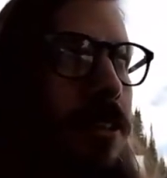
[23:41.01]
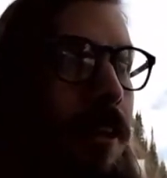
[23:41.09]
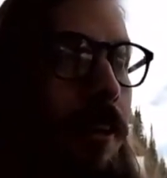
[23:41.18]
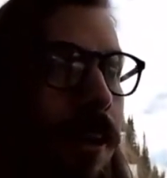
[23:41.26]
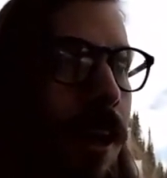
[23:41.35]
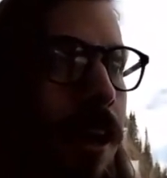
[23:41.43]
and
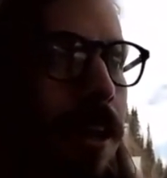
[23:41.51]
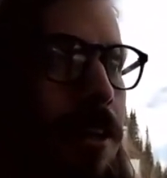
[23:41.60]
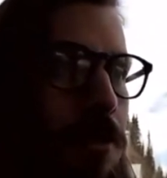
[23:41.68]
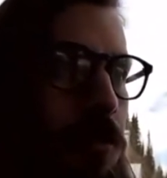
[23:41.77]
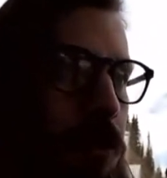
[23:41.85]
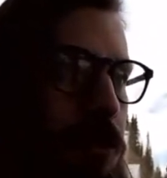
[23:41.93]
her
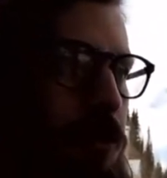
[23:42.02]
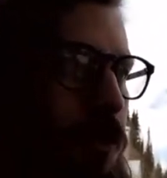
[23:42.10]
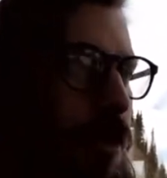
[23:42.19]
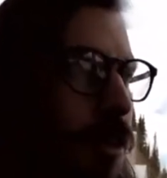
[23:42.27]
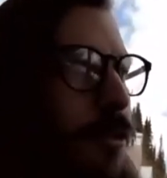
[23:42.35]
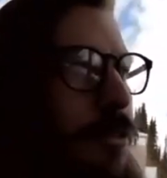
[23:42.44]
eyes would
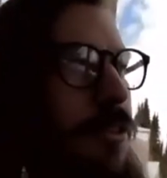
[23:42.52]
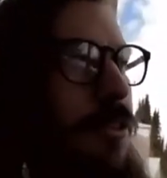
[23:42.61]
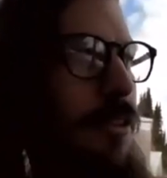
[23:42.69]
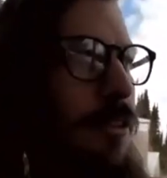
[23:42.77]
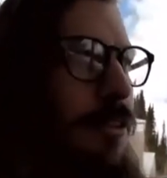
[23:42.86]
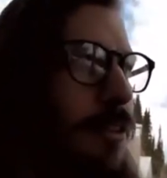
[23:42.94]
grow
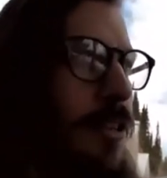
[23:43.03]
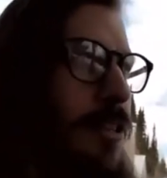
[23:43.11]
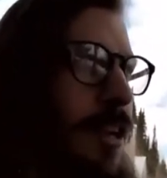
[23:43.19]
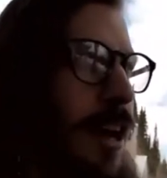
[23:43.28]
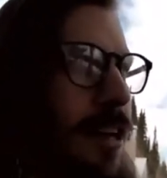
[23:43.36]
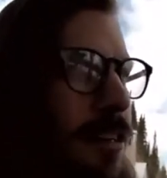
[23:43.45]
to the
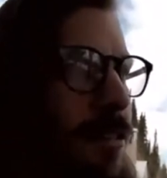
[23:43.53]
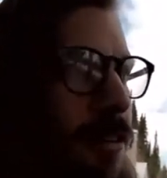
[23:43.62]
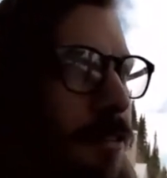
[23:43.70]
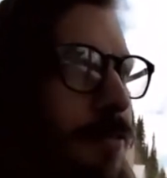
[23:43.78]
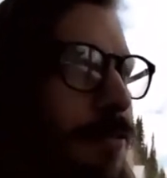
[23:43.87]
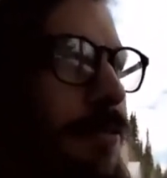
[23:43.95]
size
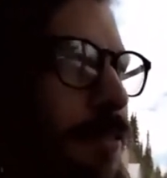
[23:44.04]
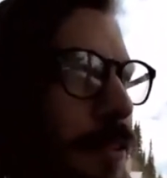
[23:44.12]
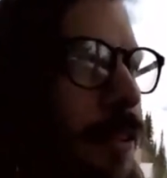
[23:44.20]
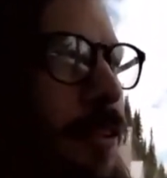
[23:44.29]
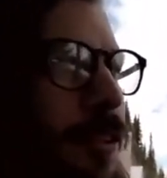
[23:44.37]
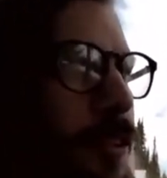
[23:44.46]
of
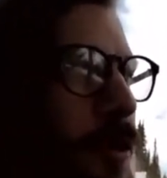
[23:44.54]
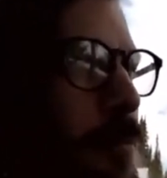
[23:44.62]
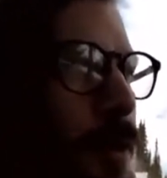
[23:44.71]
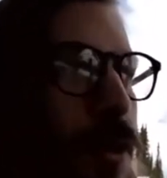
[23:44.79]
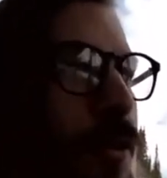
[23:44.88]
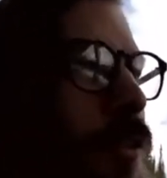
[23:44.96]
the
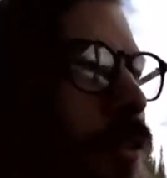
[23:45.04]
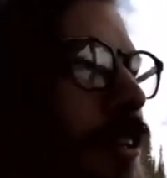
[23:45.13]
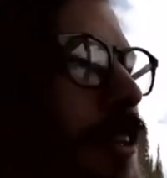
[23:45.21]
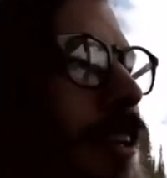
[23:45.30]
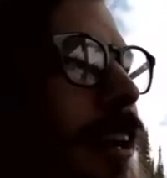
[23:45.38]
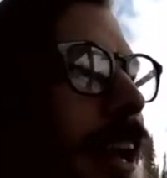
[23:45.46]
moon,
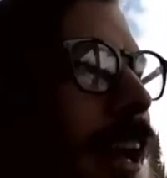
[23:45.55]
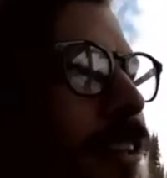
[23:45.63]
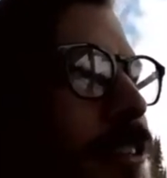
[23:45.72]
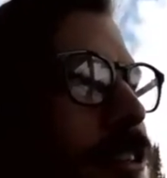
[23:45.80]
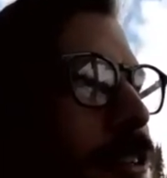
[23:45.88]
and she